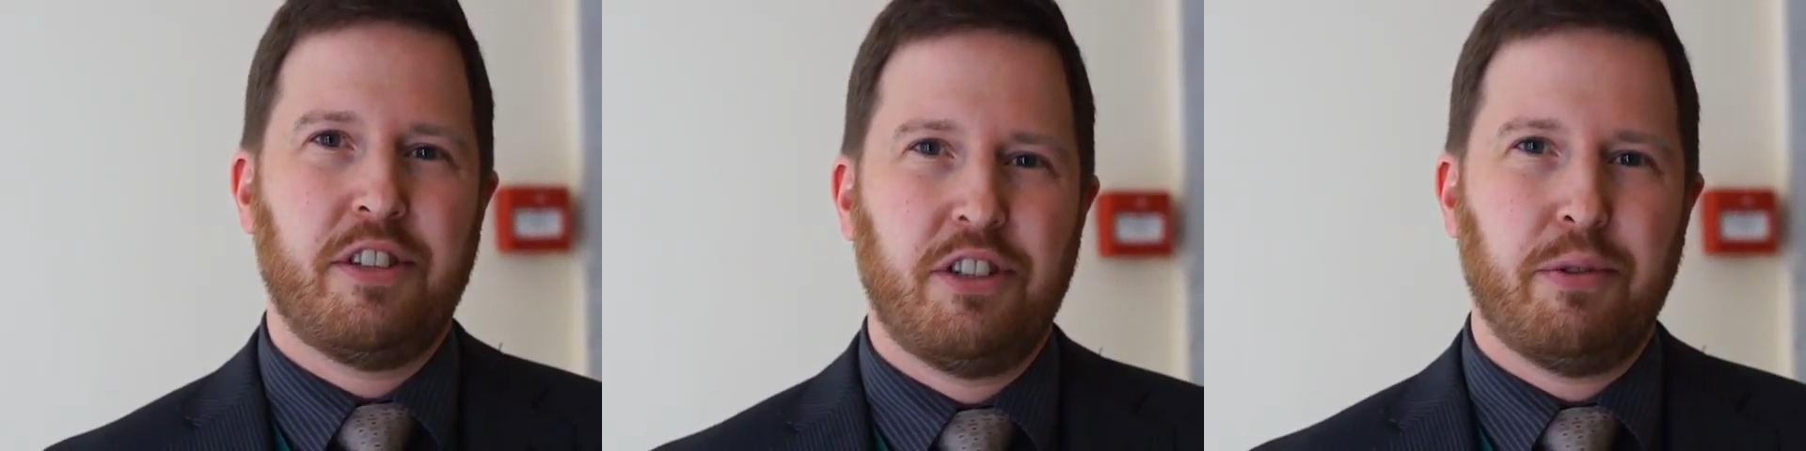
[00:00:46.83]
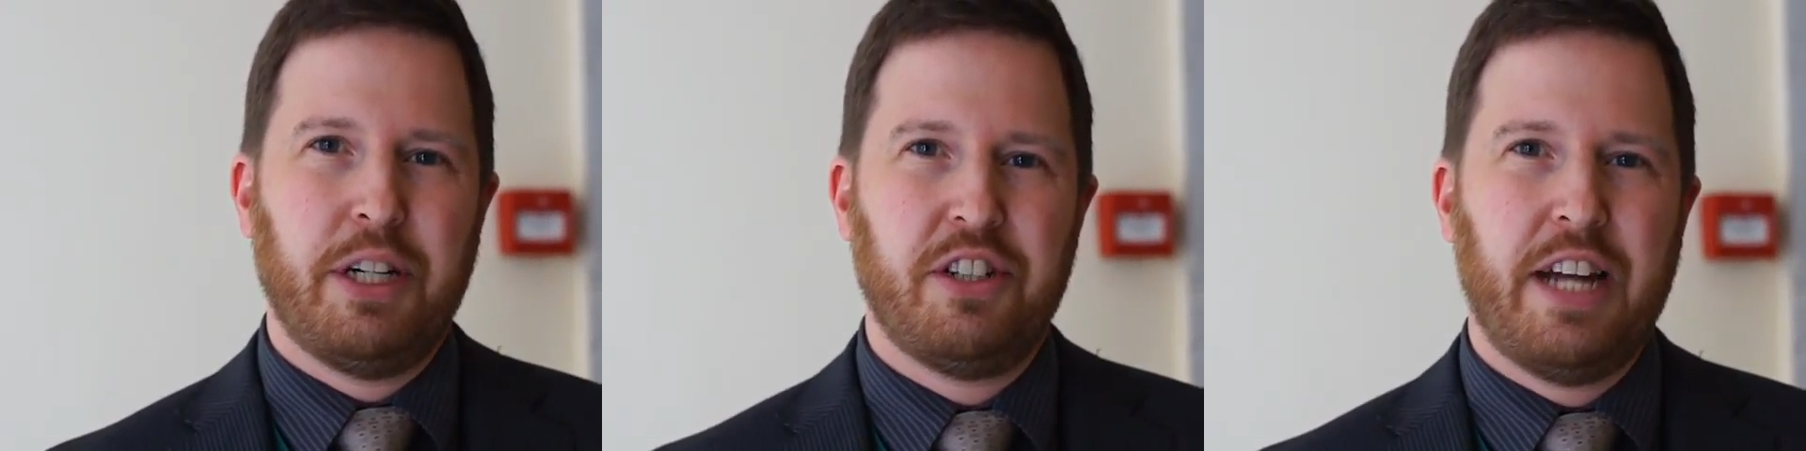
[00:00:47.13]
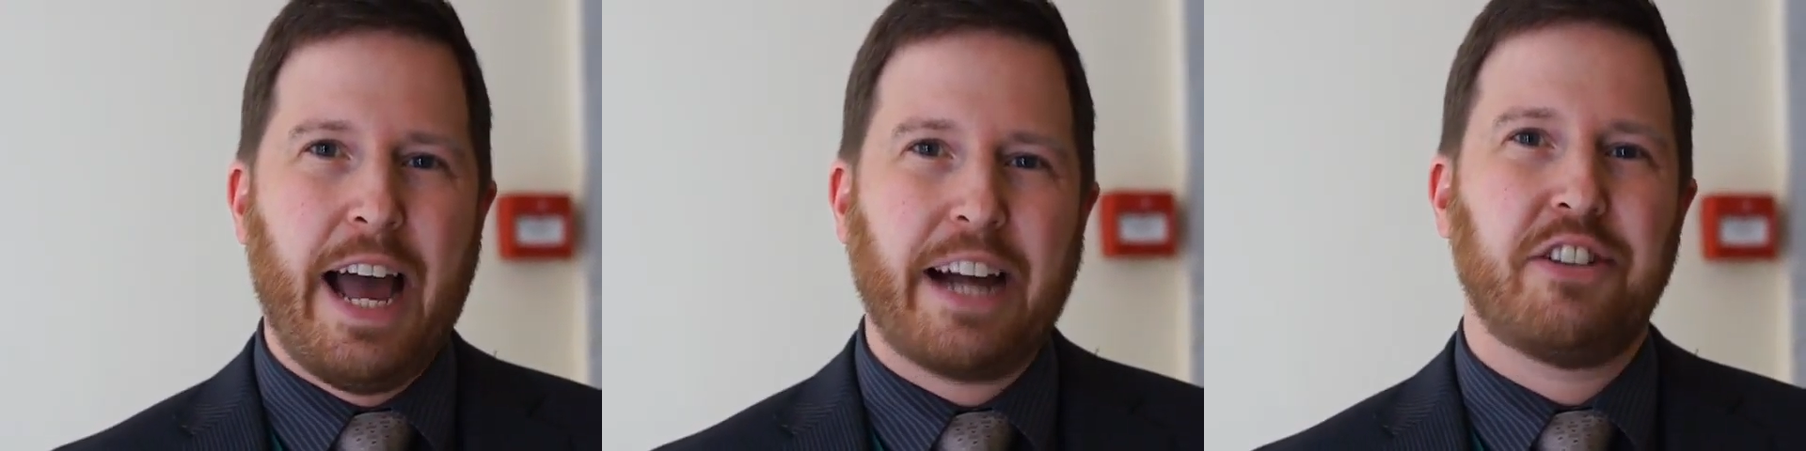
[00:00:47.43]

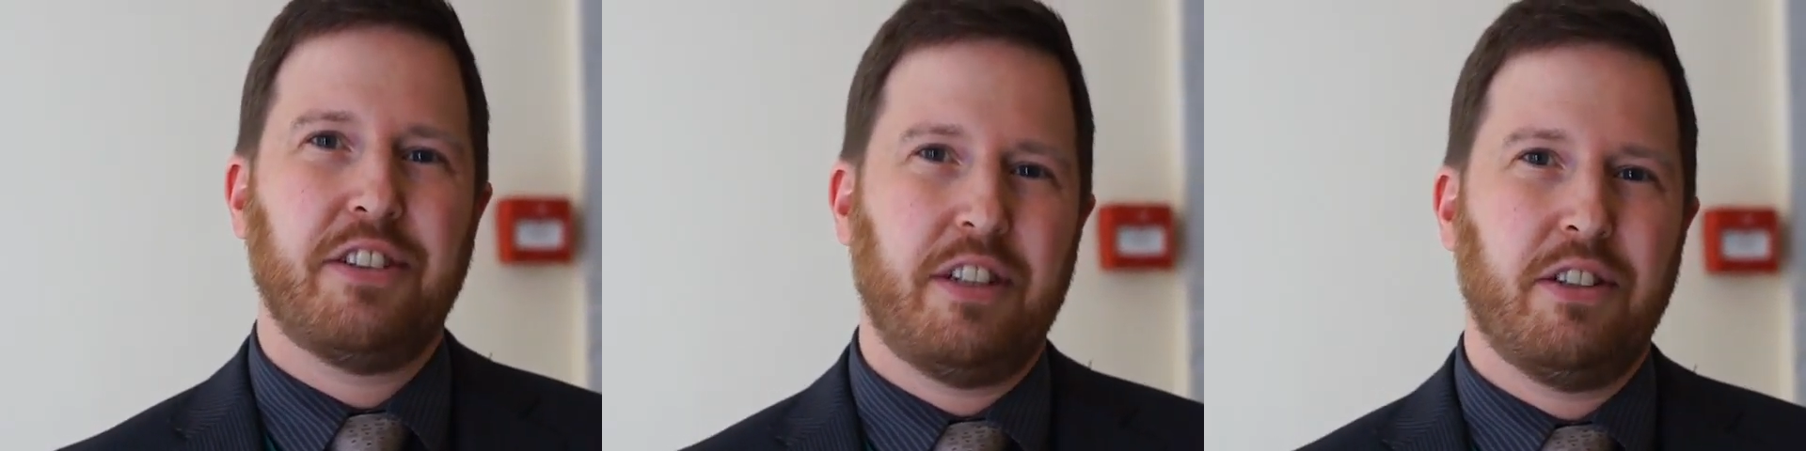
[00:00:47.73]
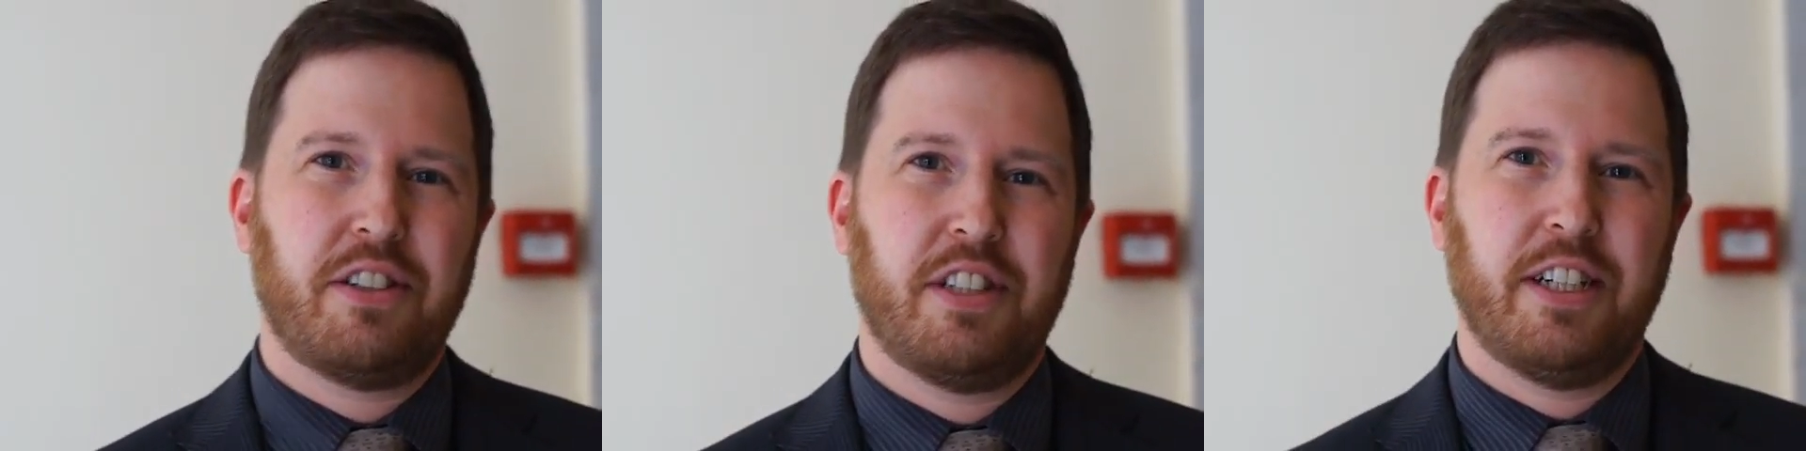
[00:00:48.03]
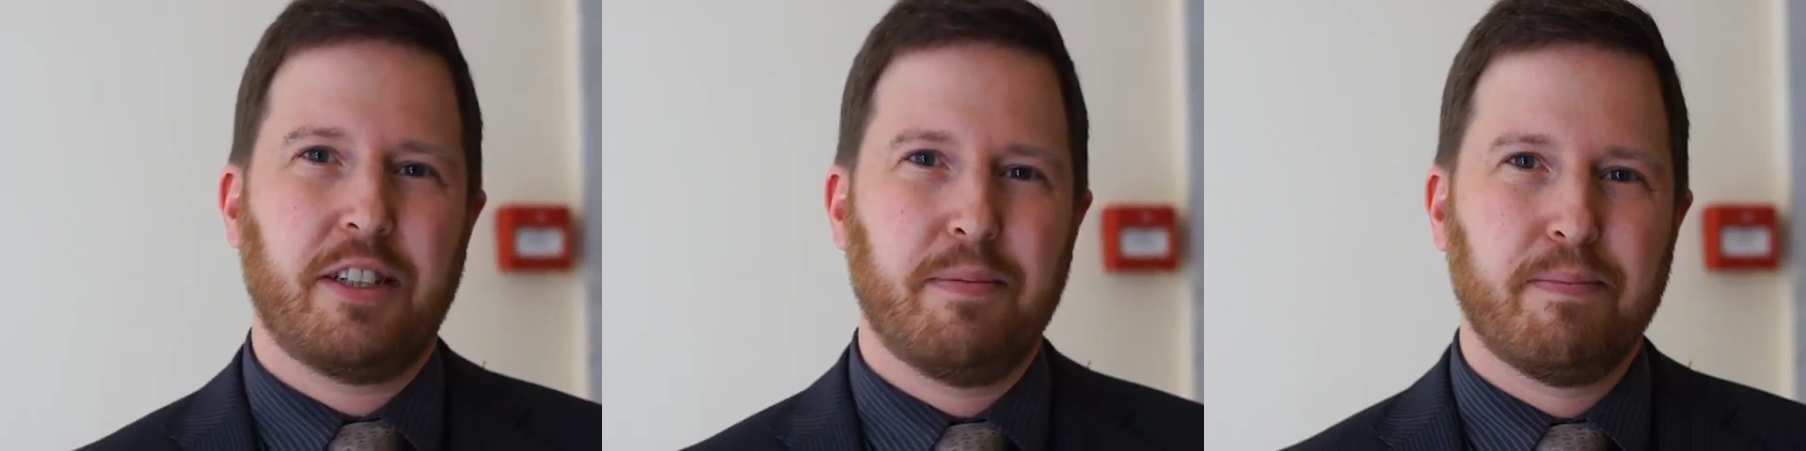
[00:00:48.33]
situation actually looks like.